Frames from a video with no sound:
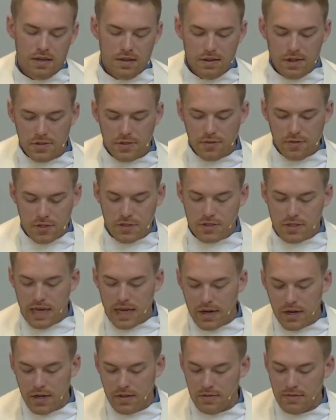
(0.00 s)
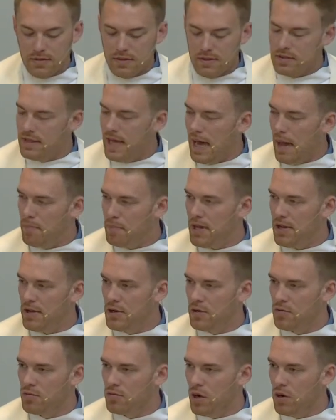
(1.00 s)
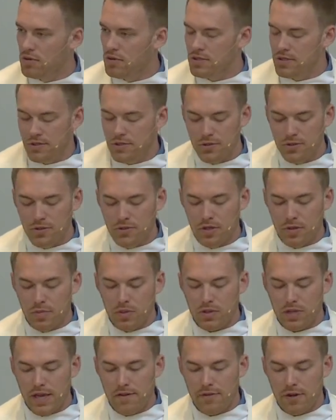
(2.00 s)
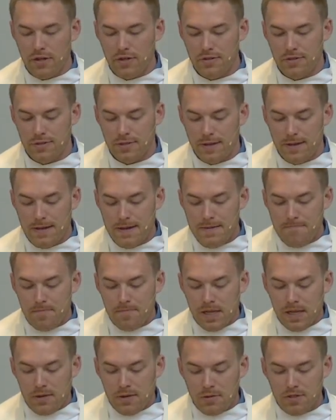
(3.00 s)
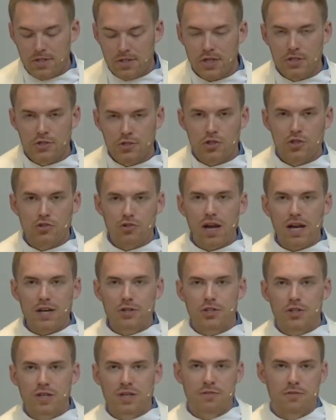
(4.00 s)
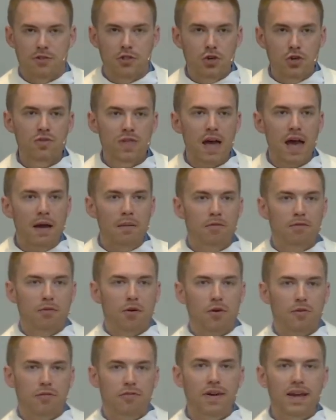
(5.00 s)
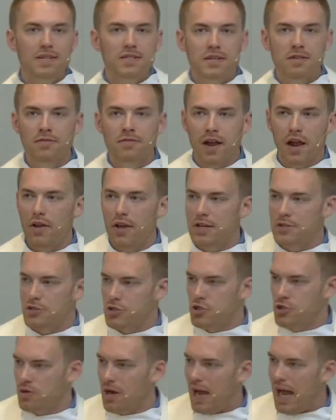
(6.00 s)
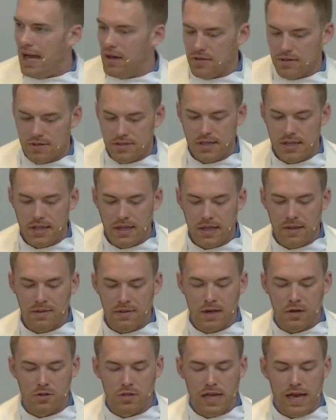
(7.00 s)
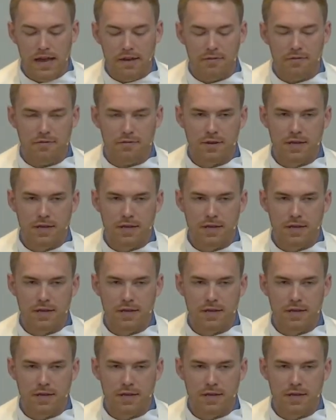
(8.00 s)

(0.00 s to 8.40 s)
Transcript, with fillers: This first letter that Peter wrote to the believers was an instruction to them for facing various trials in their life.